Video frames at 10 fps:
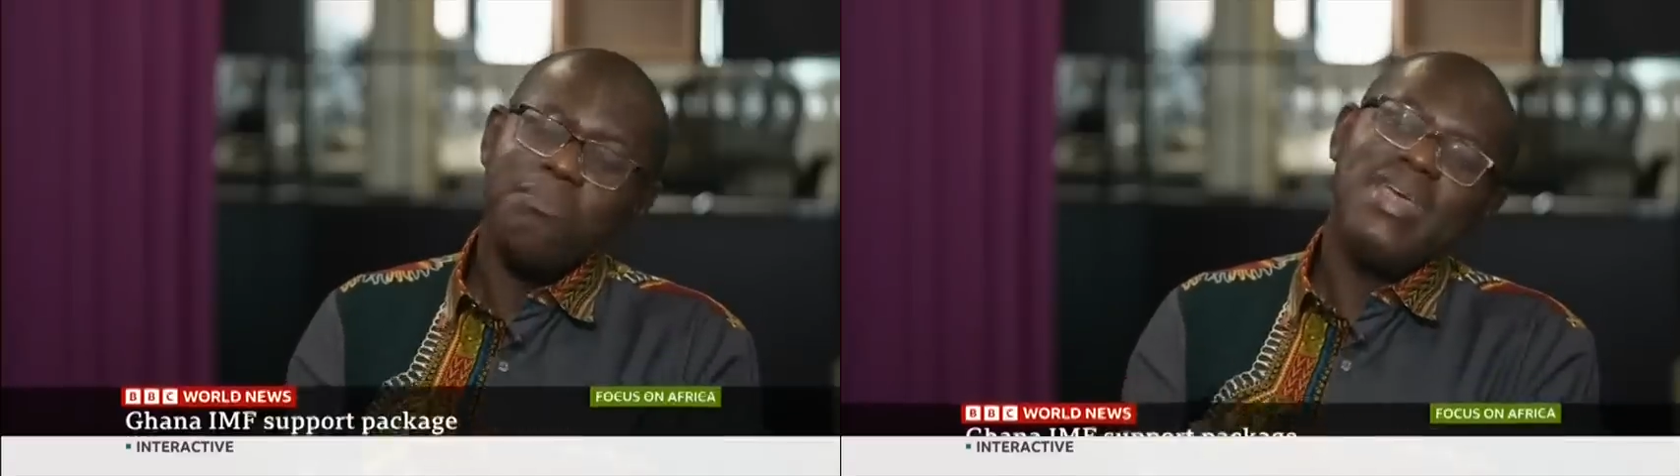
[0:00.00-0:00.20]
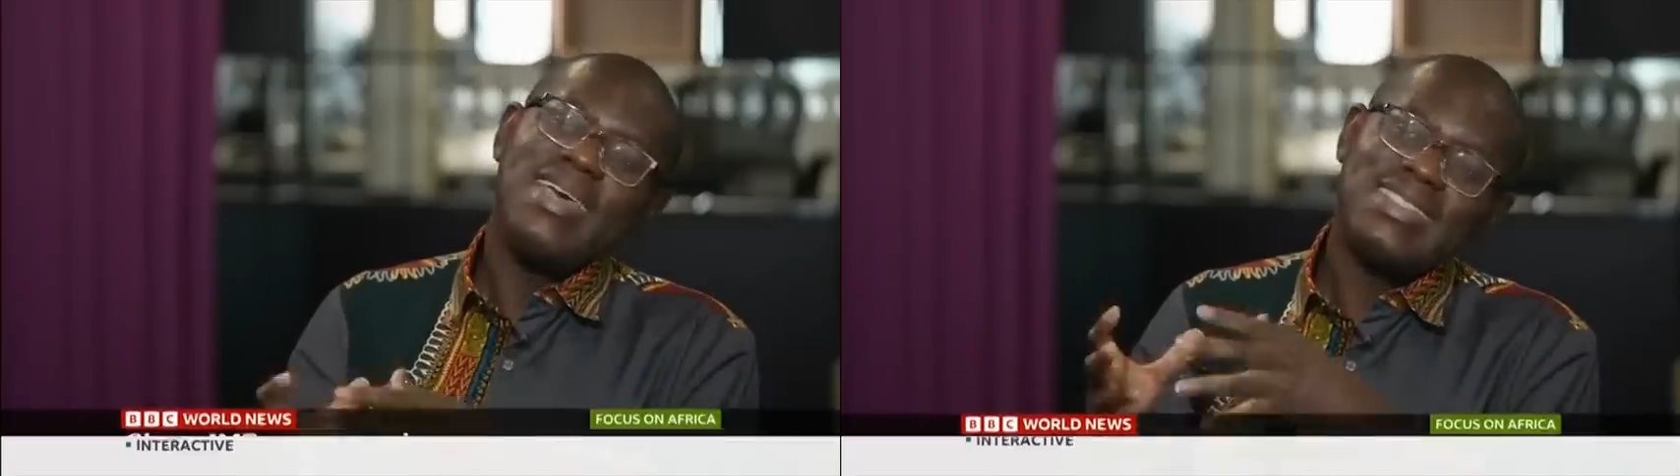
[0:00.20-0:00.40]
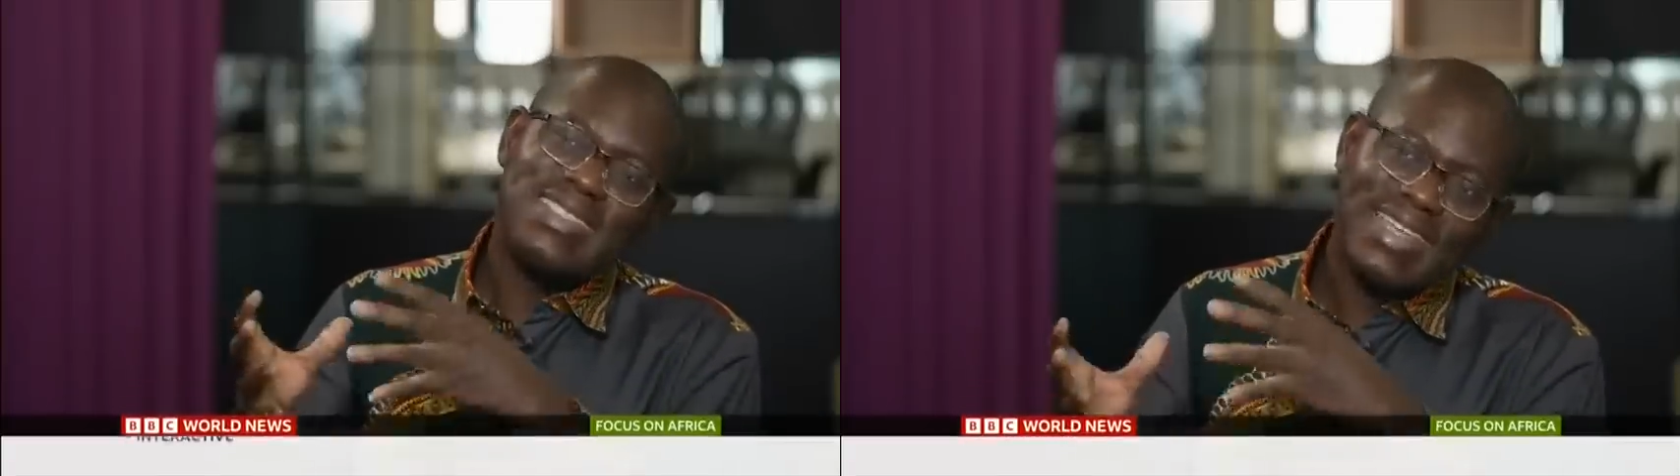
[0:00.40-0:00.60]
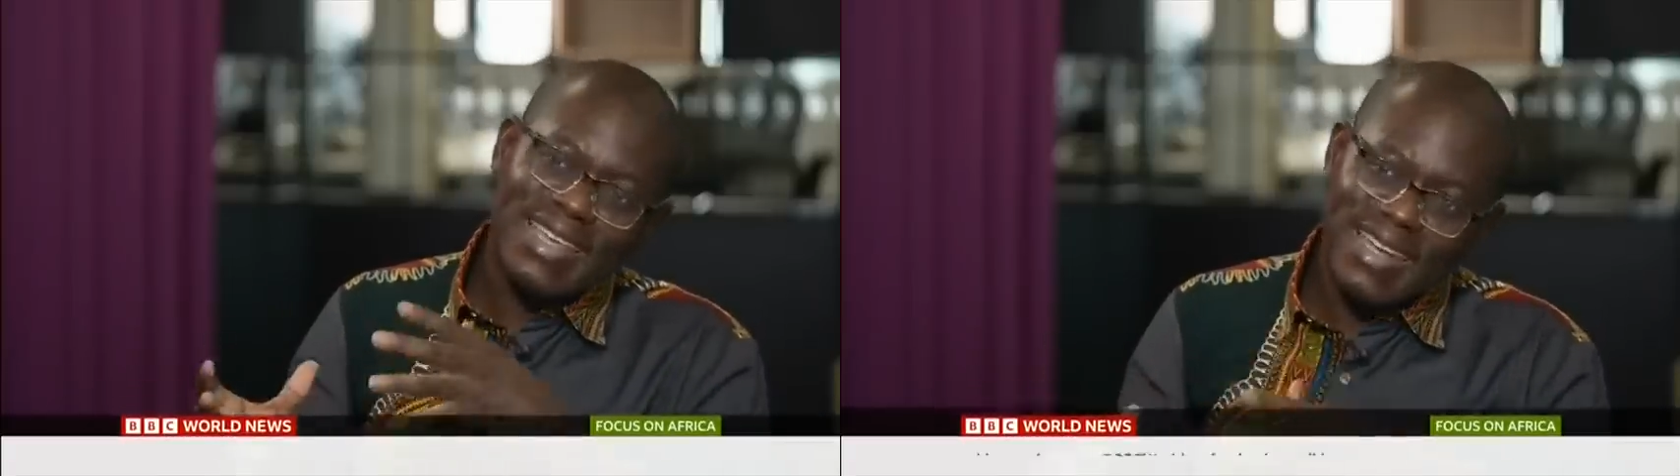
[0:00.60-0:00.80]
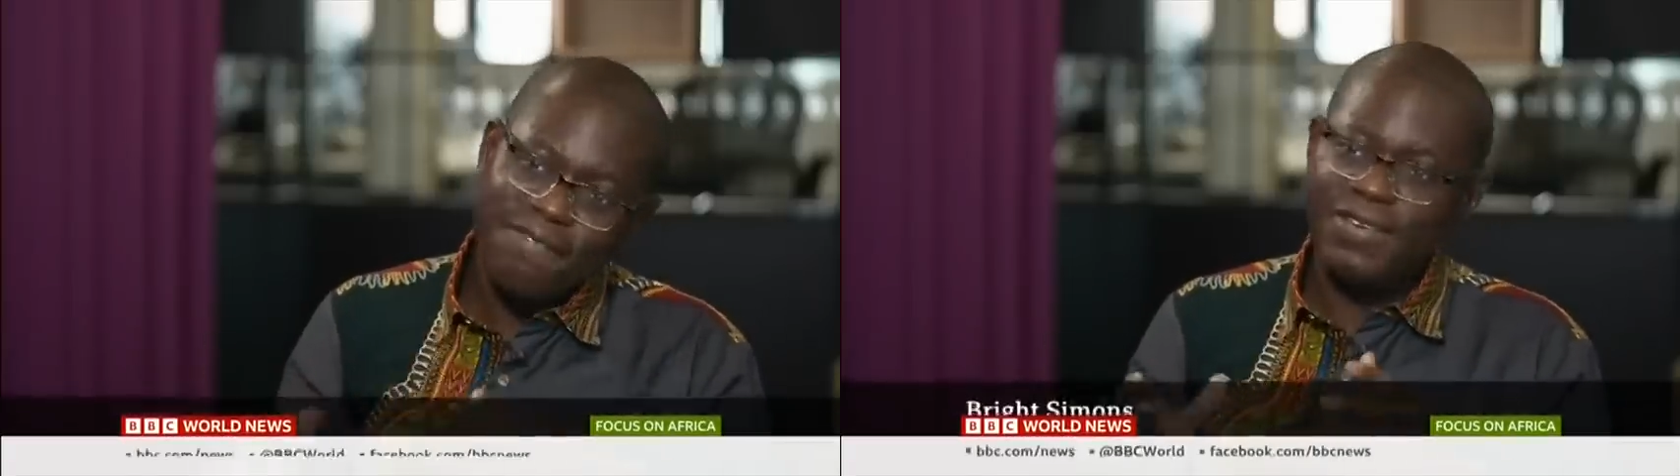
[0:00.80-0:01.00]
made a
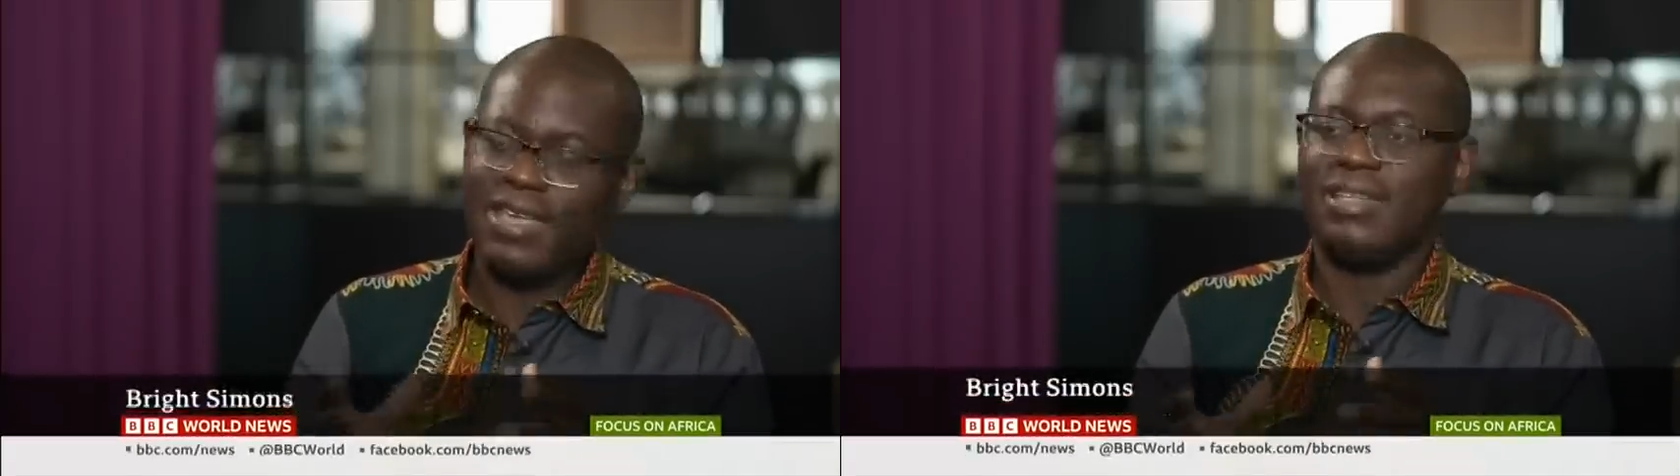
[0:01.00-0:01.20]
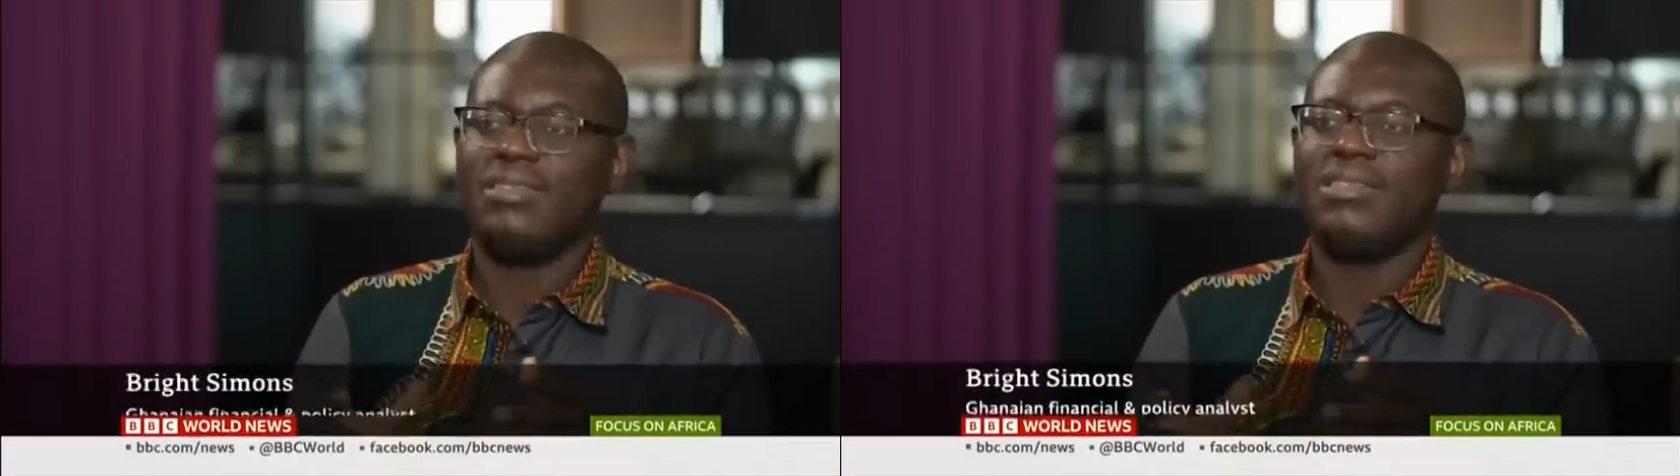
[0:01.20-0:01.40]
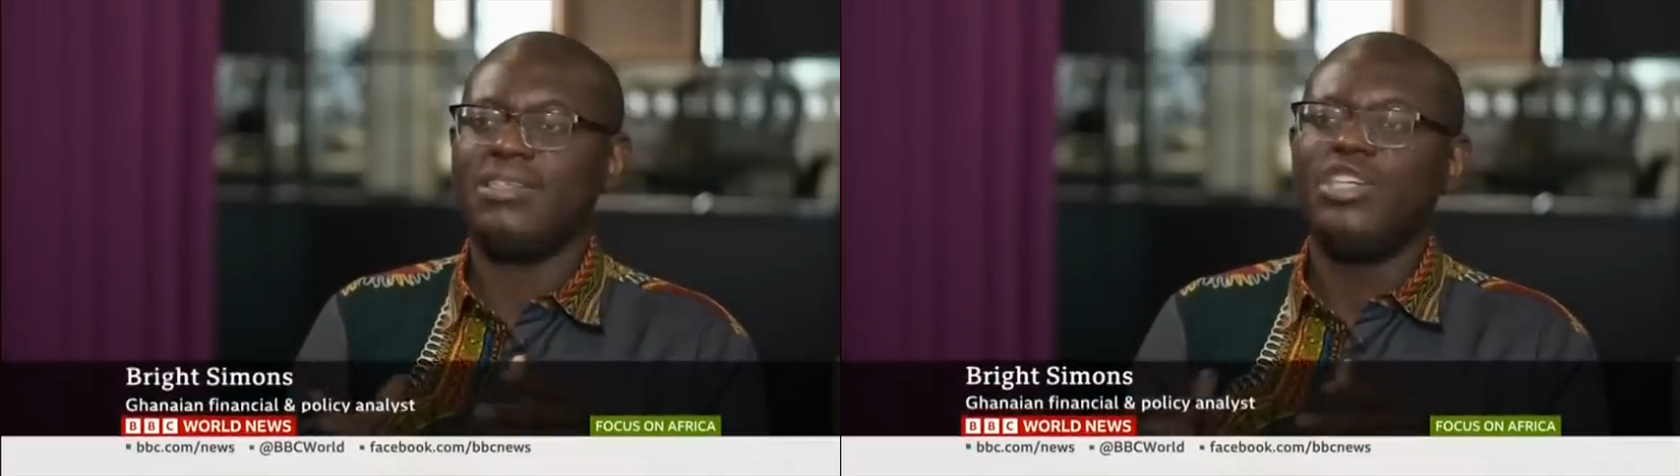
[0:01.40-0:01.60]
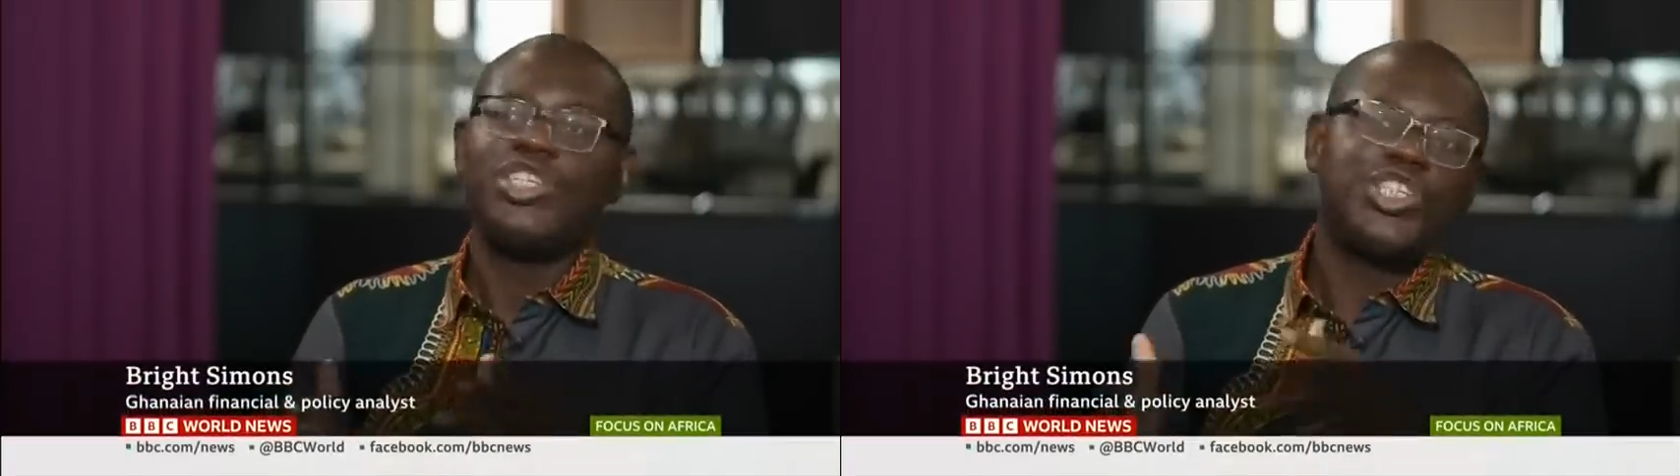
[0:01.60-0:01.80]
significant